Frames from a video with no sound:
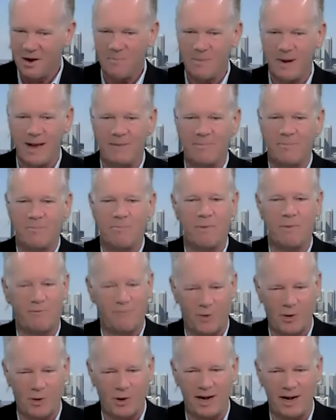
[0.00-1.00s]
but
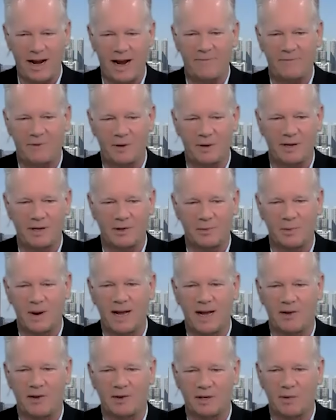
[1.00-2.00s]
before and after as
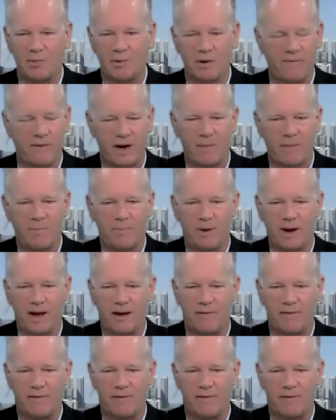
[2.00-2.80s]
well. So we're very proud of